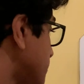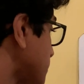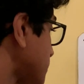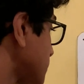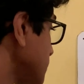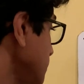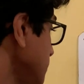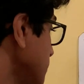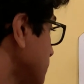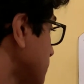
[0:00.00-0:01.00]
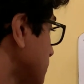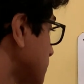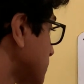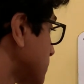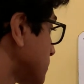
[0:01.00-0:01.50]

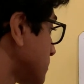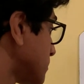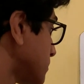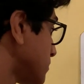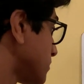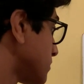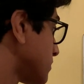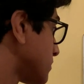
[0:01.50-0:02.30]
[no speech]